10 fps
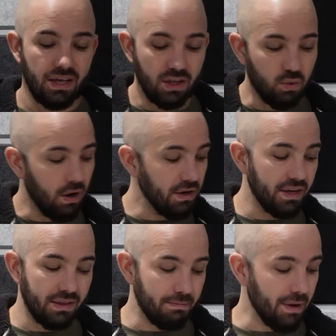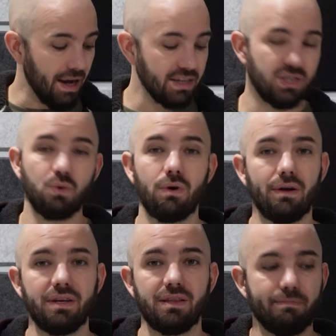The quality of the box, the
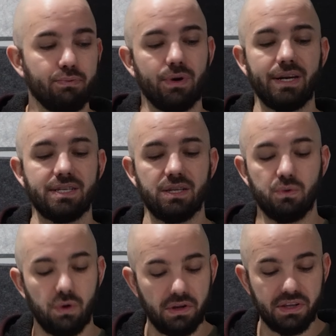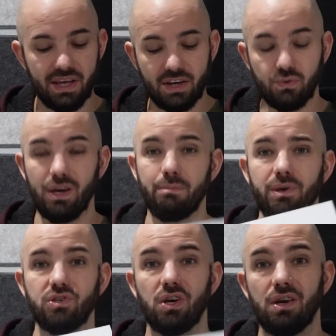quality of the print, the quality of the actual
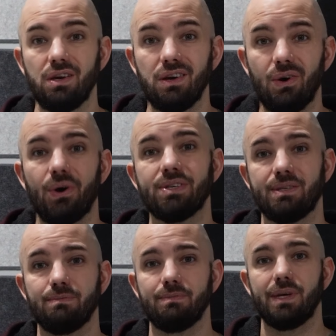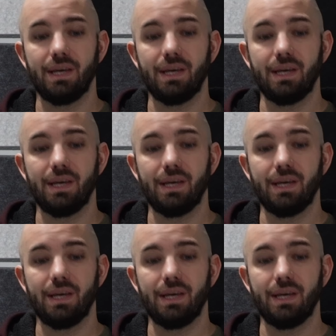image, awesome.